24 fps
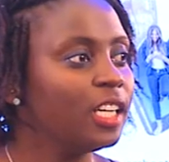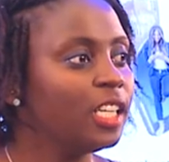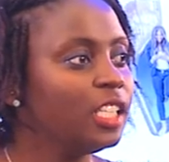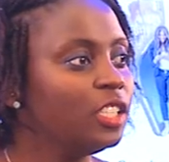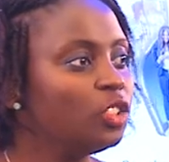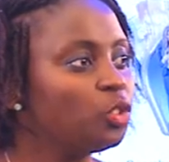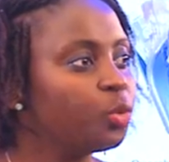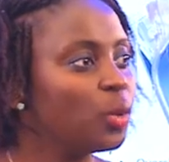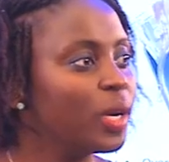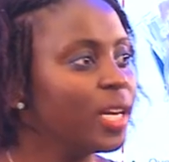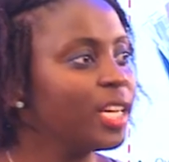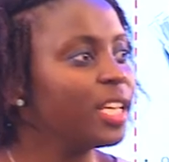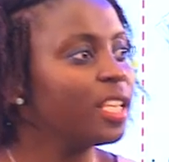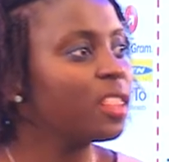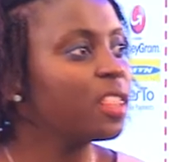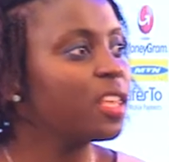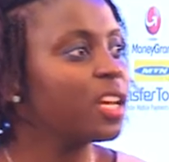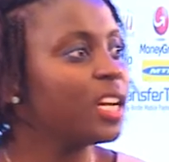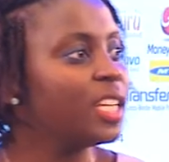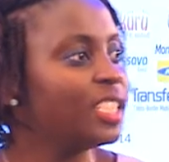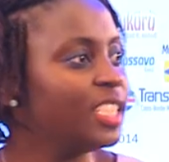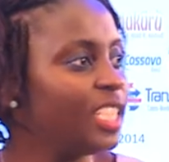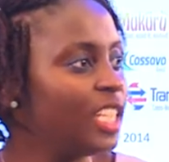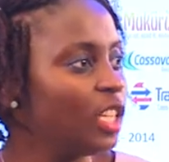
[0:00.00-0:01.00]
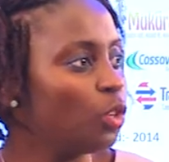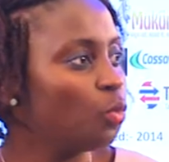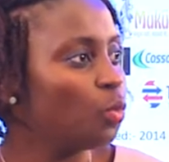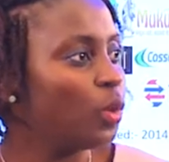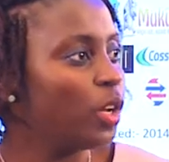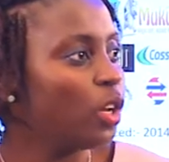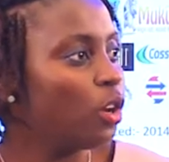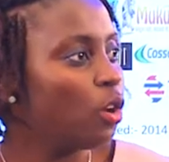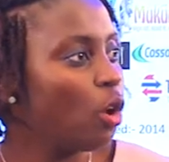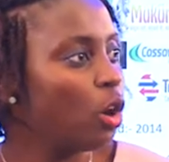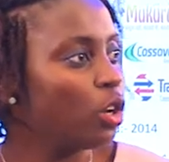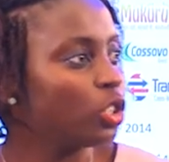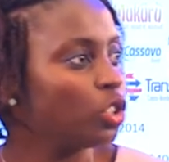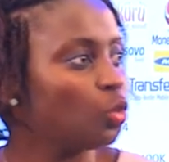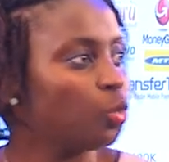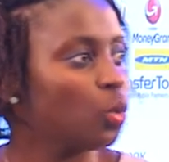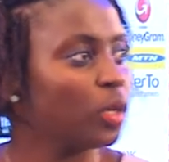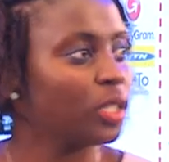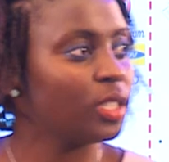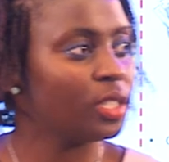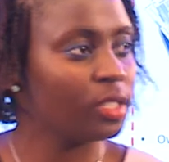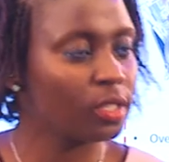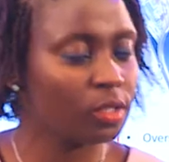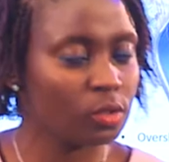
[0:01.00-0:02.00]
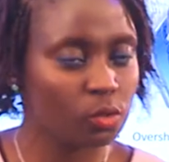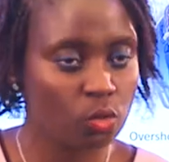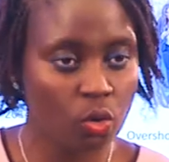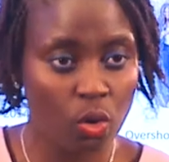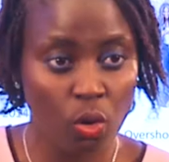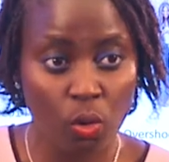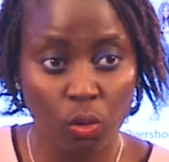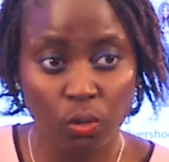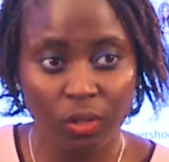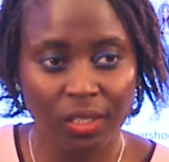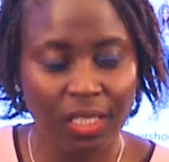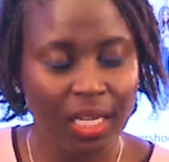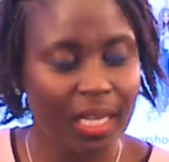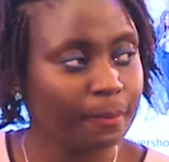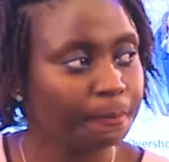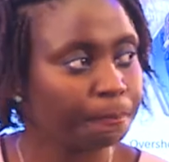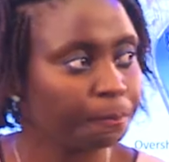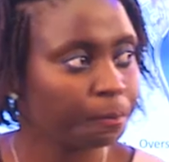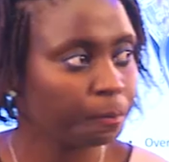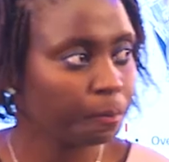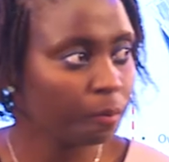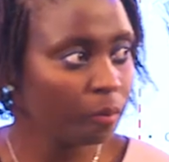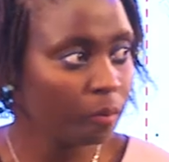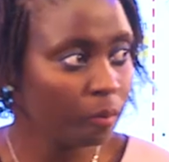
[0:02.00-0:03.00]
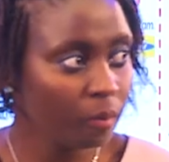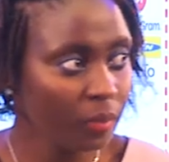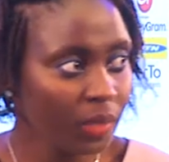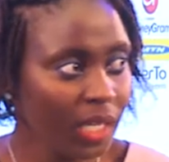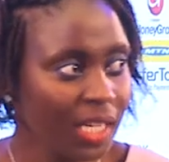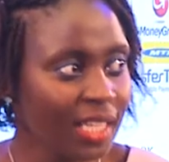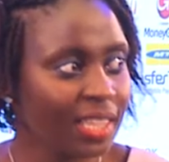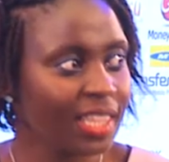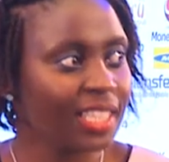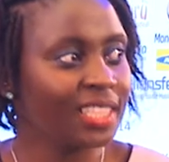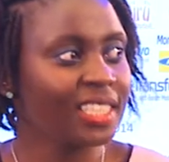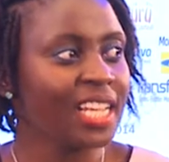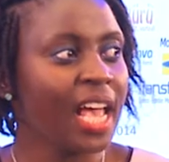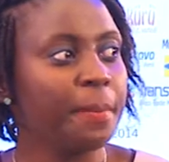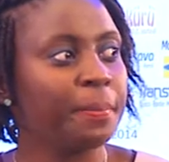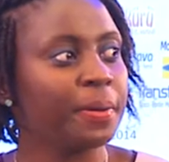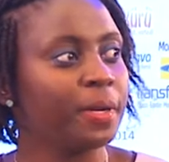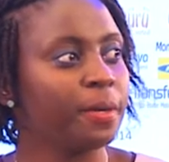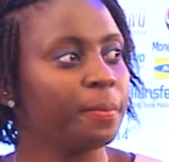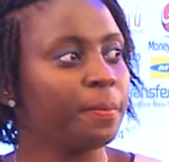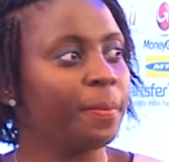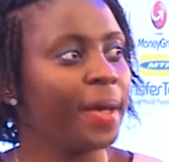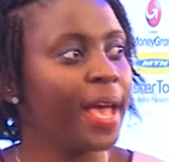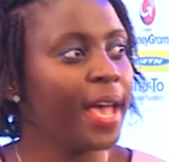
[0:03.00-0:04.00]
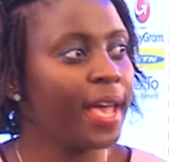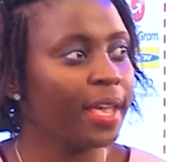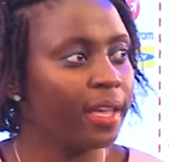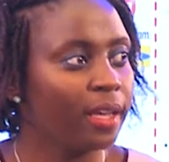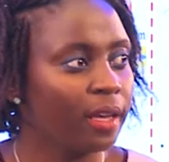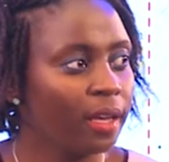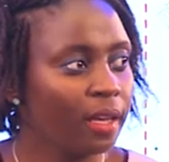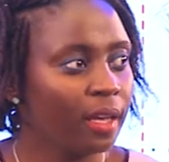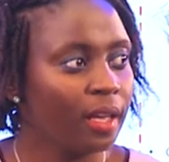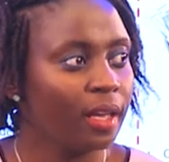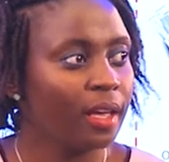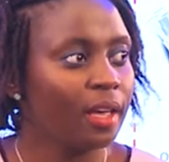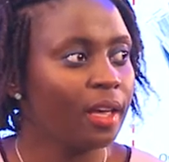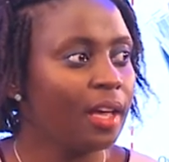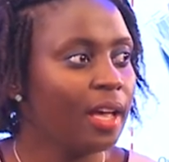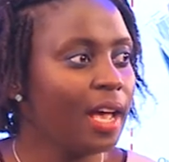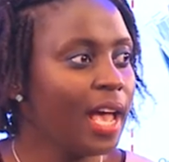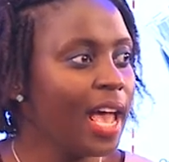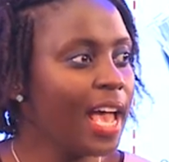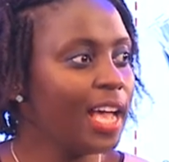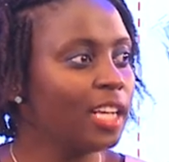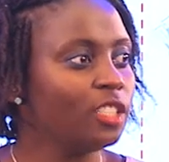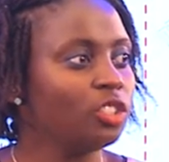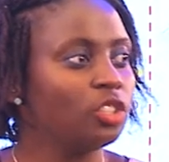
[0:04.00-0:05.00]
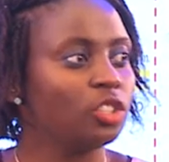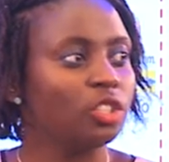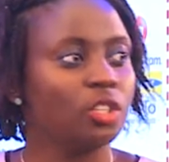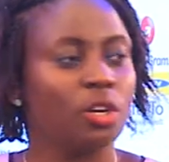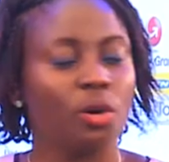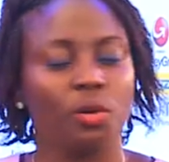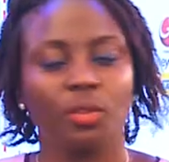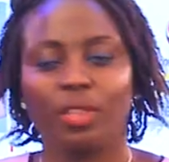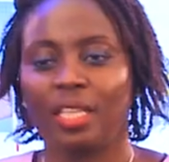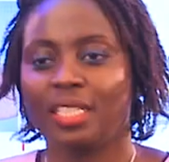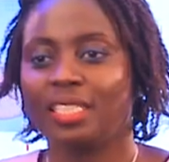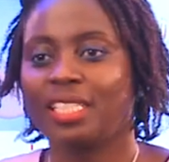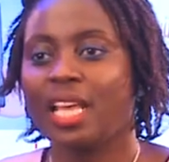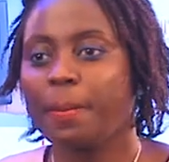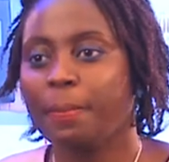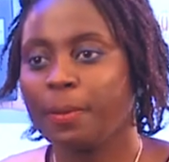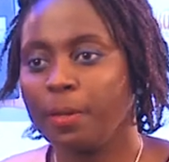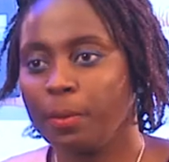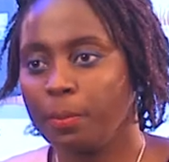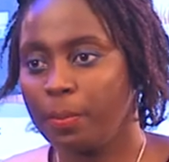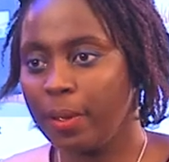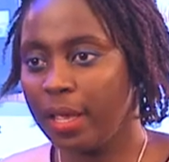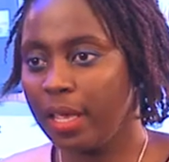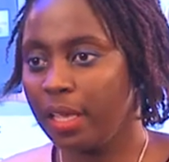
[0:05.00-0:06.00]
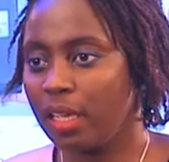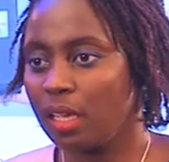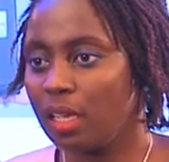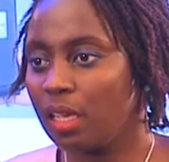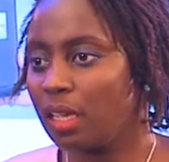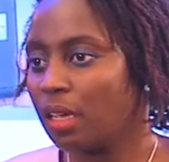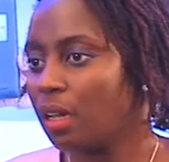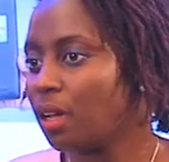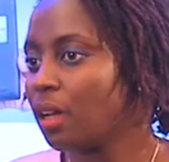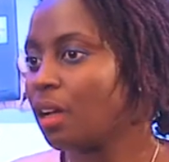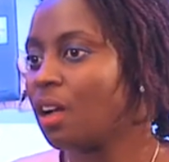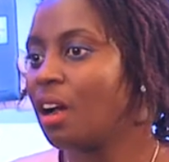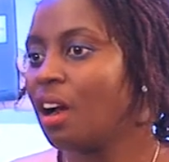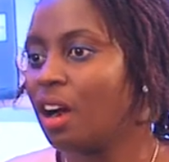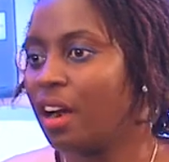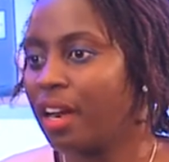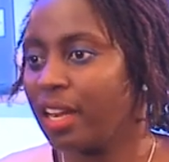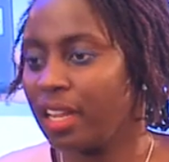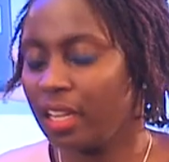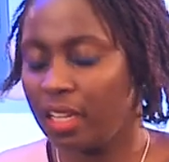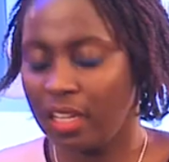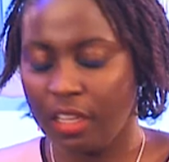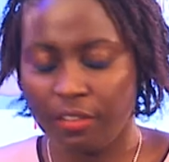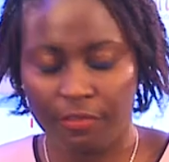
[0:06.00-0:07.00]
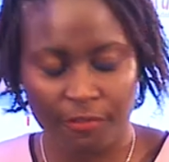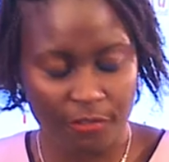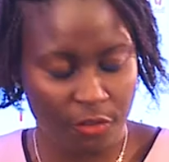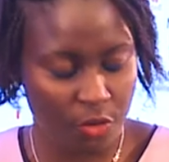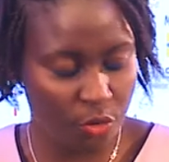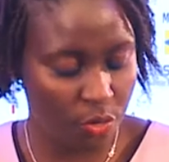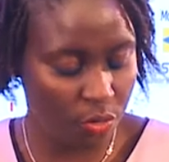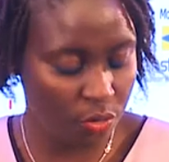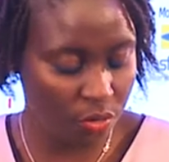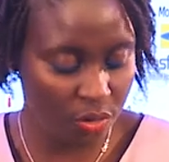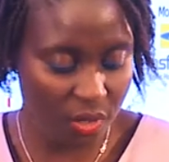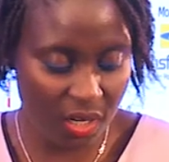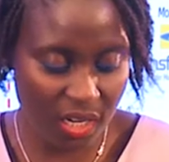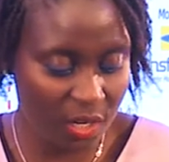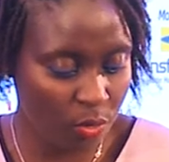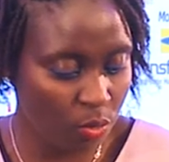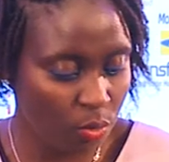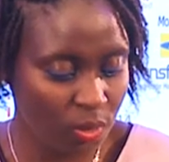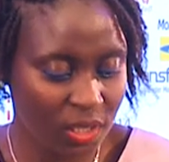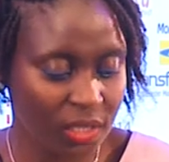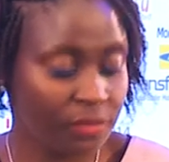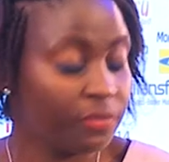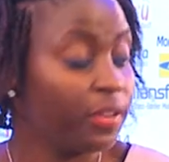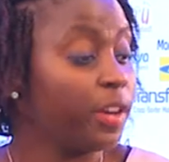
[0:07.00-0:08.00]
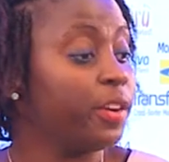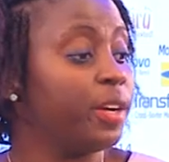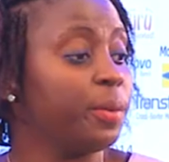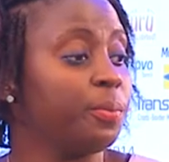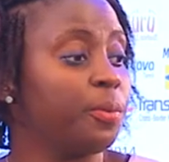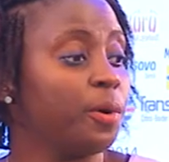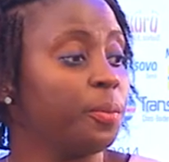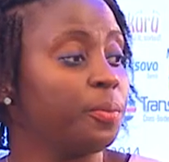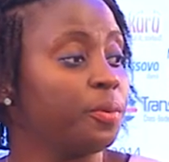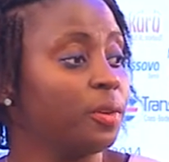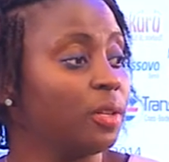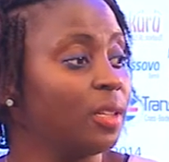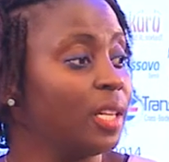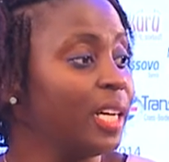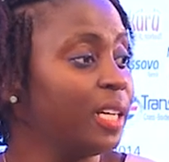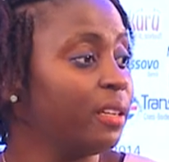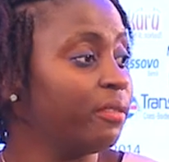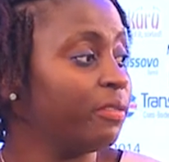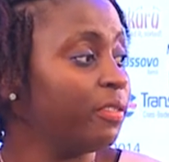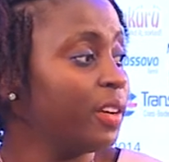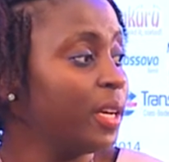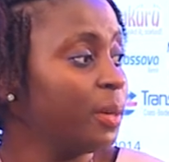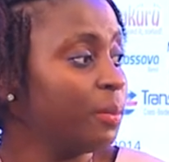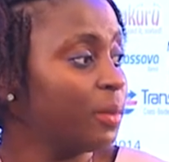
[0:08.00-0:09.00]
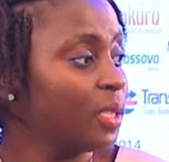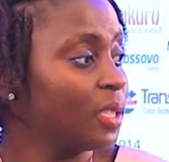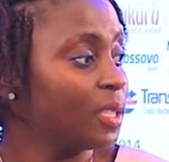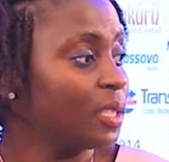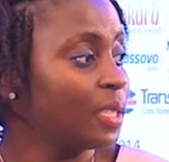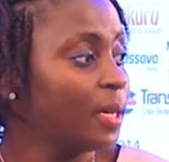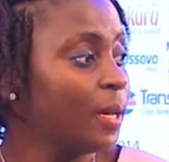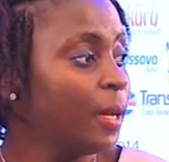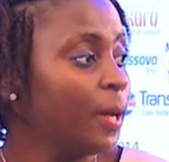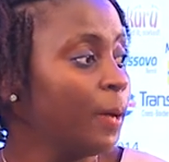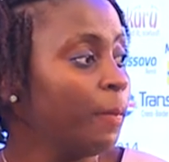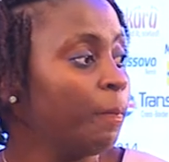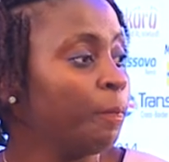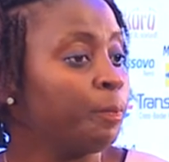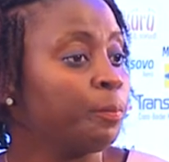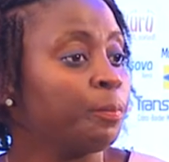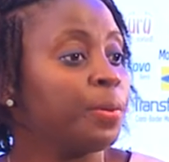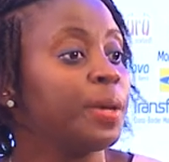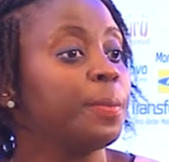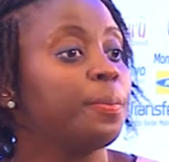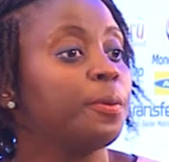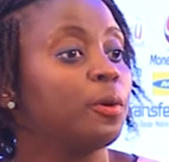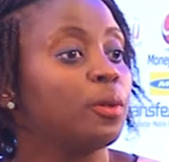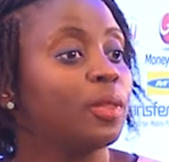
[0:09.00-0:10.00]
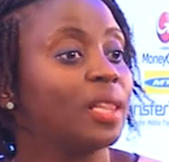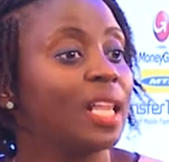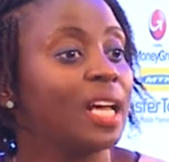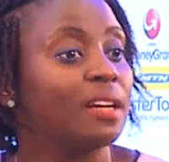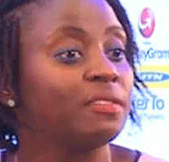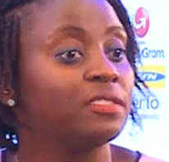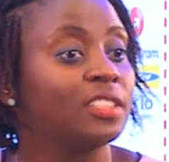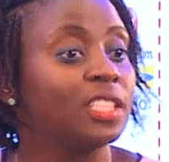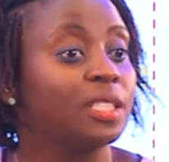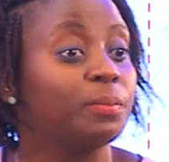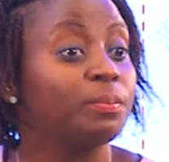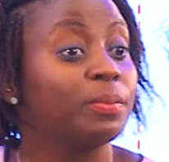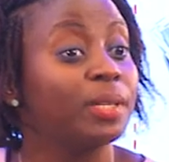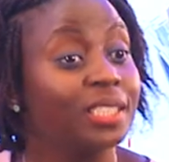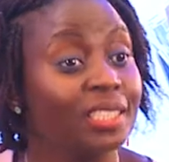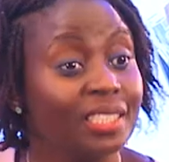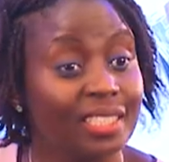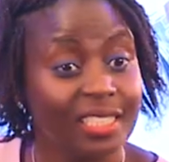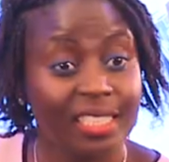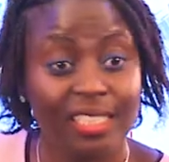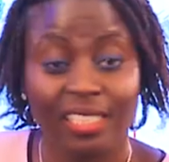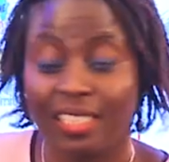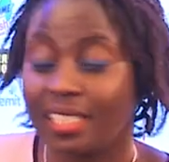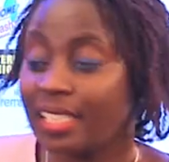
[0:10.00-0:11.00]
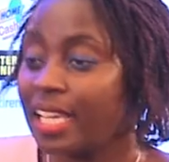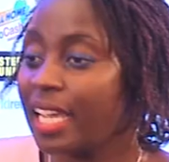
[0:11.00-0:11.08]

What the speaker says: In 2013, we launched what is called the Tap and Pay. And you know, the Tap and Pay card, it was very popular and famous. People loved it, but it didn't